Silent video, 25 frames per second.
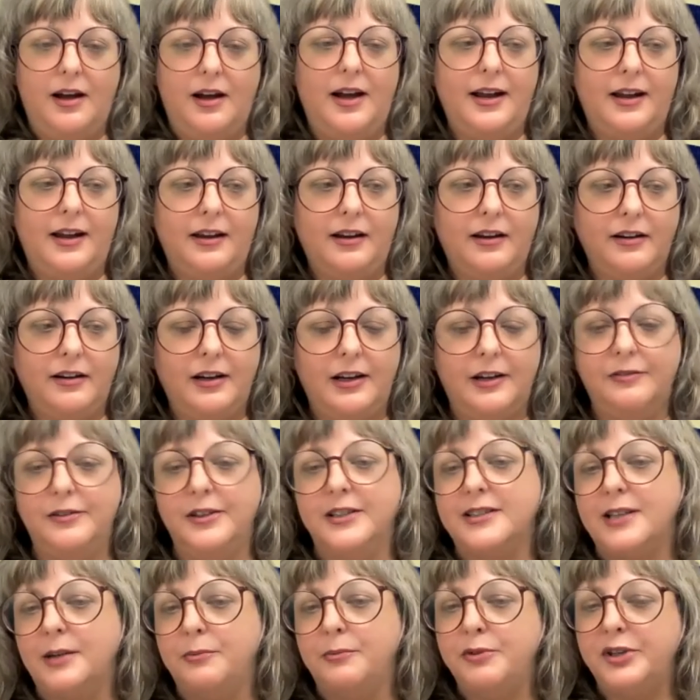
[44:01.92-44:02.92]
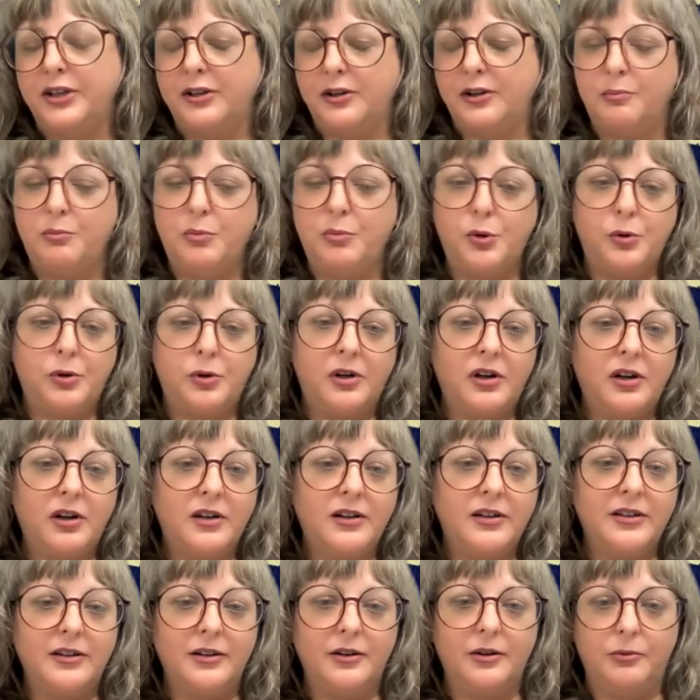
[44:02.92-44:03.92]
And if it's something on
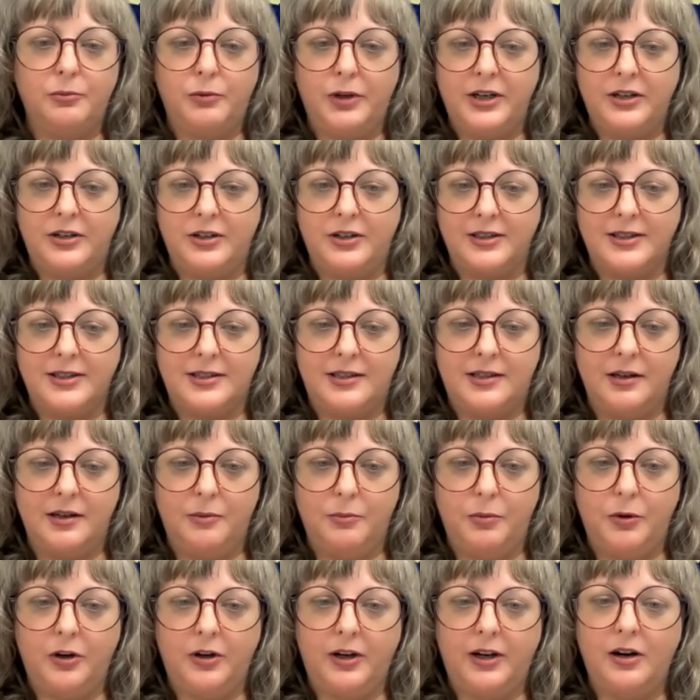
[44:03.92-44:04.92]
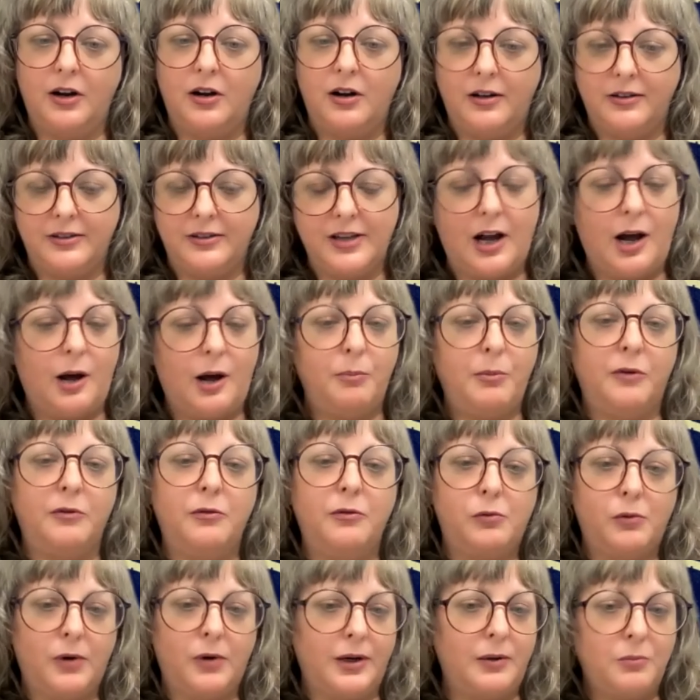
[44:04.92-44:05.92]
board, we just put it on top of
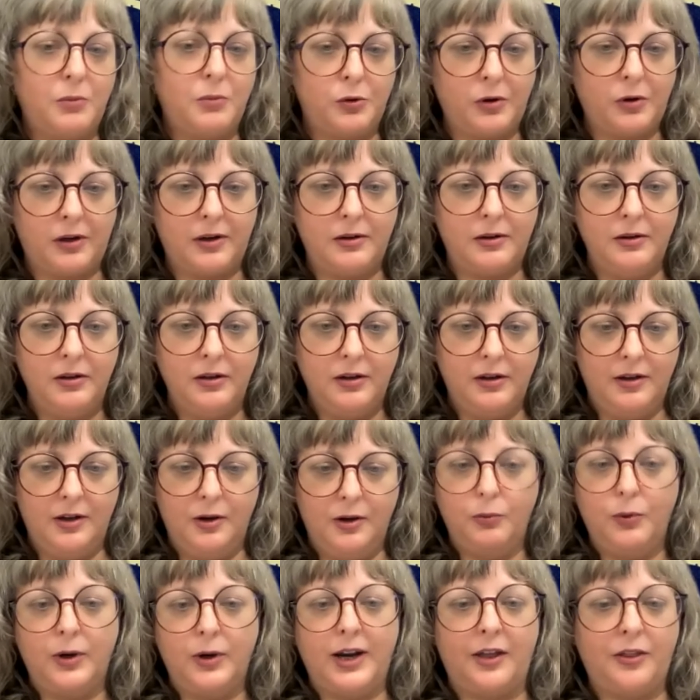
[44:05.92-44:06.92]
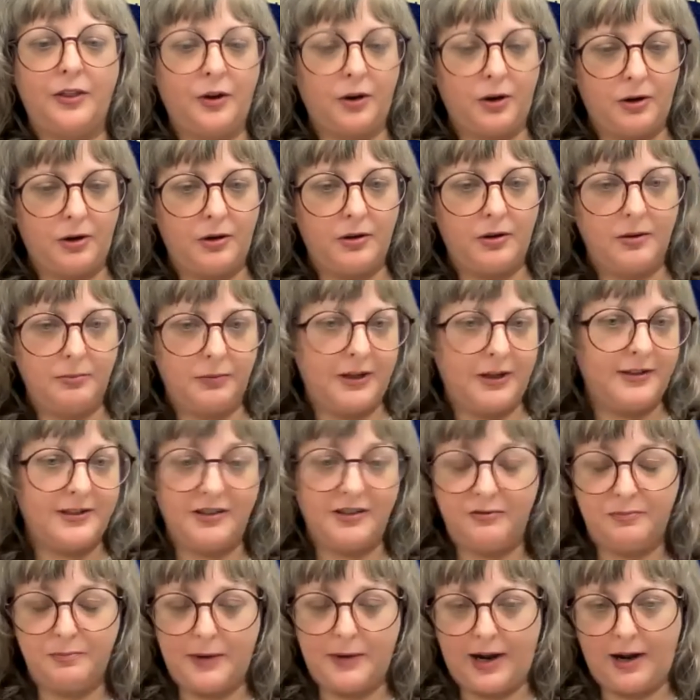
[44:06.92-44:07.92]
one other piece
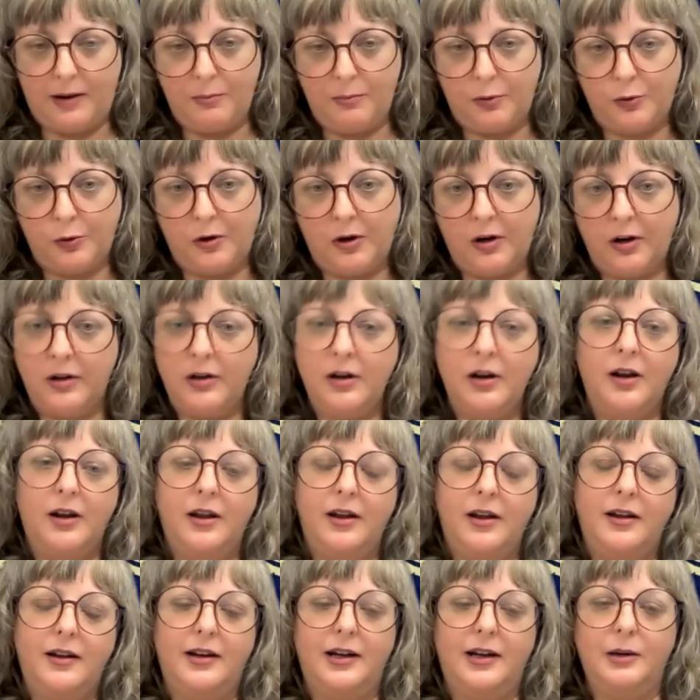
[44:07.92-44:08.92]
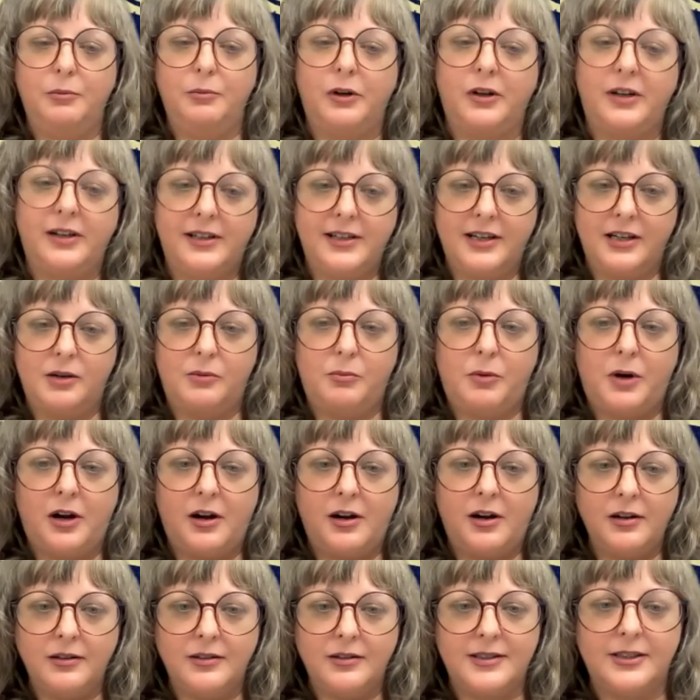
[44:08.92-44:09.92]
of mat board and put it in a
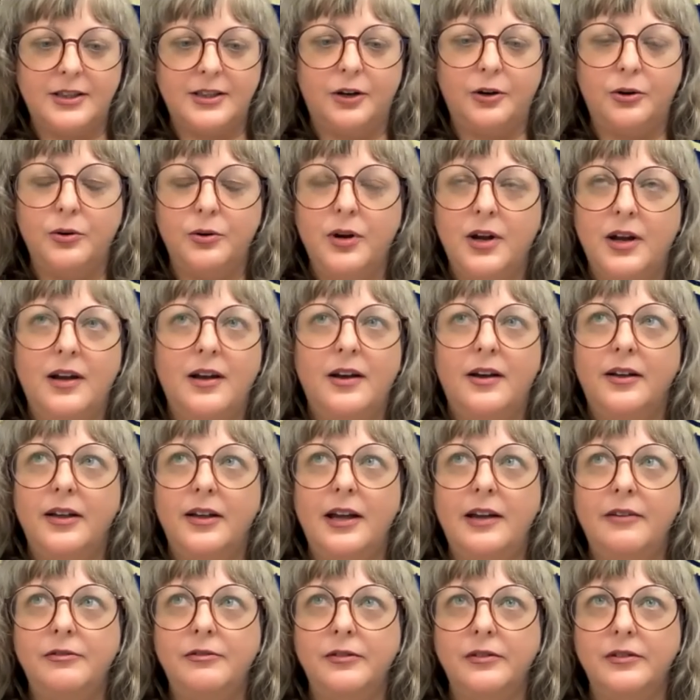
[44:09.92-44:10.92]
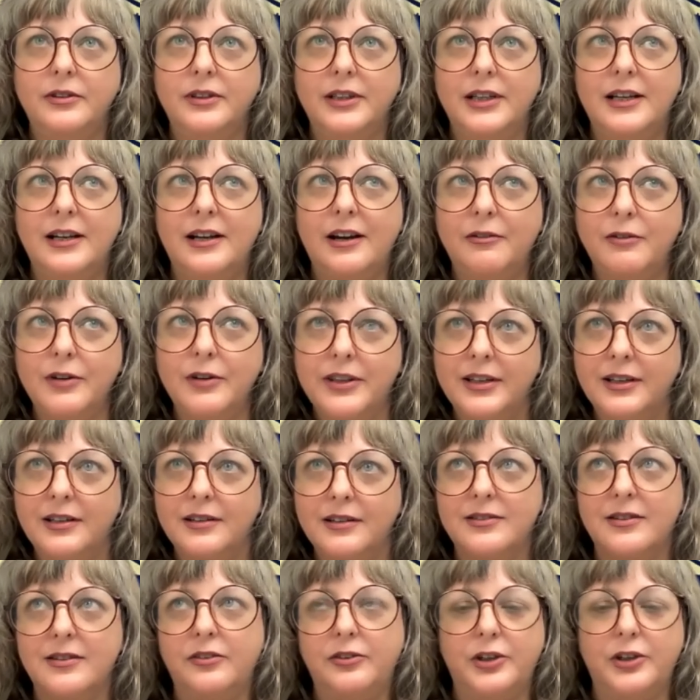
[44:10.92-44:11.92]
box. So, and everything
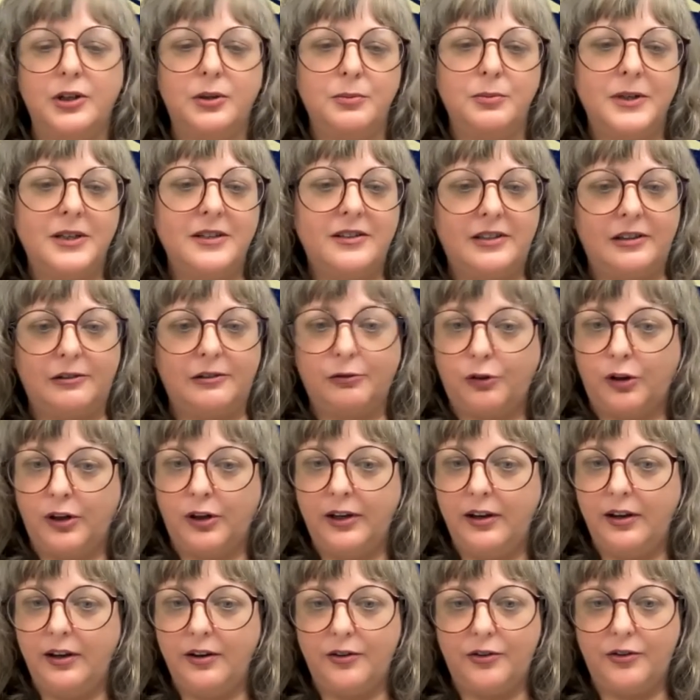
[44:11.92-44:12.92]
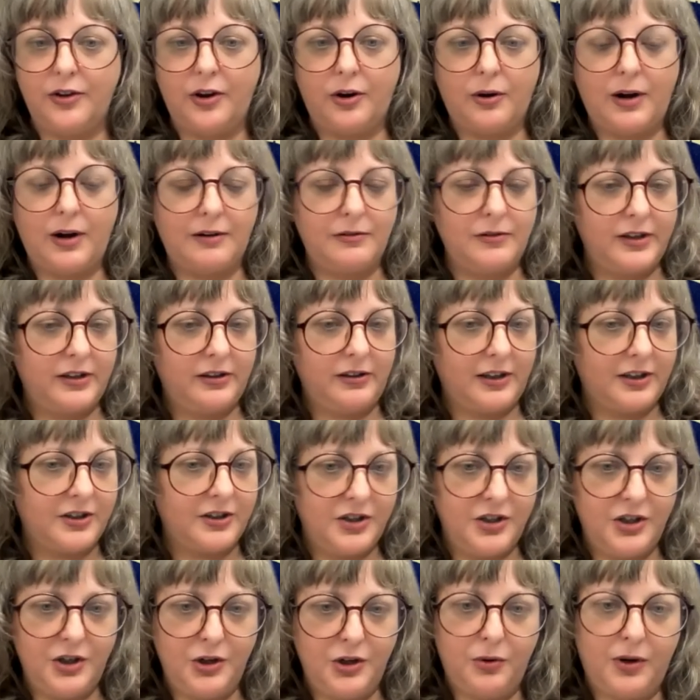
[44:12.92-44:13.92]
is a little bit different. So every
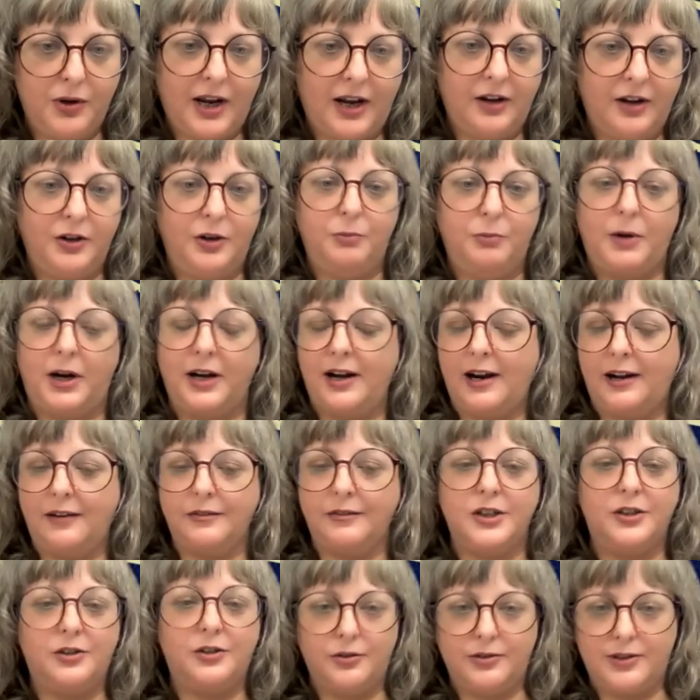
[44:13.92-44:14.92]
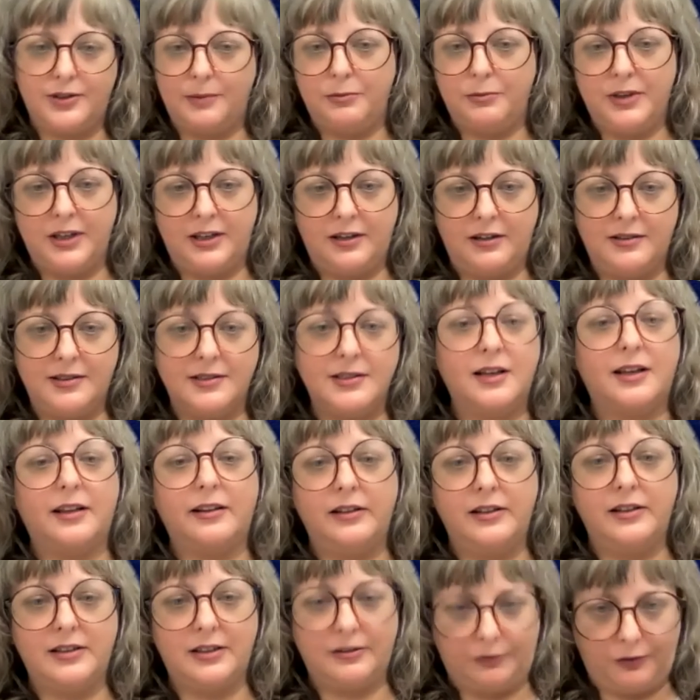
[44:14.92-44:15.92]
collection you get, you might have to do something
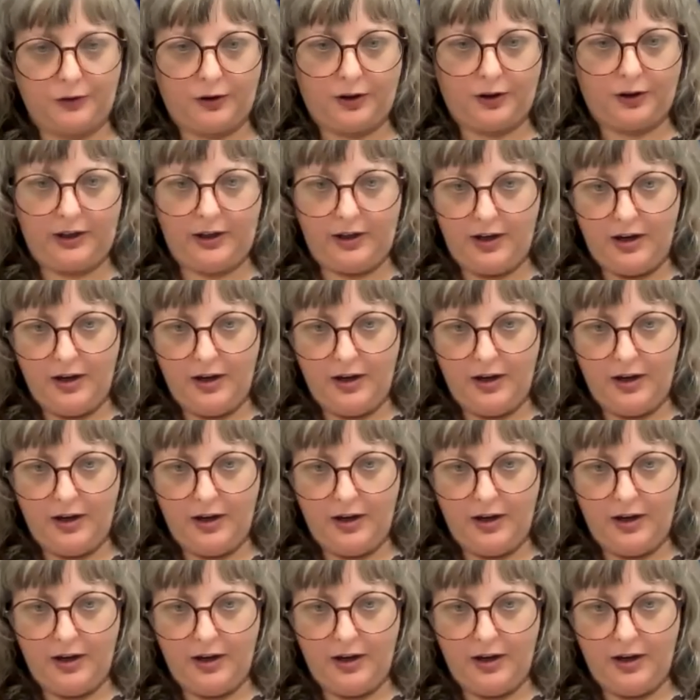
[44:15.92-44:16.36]
slightly different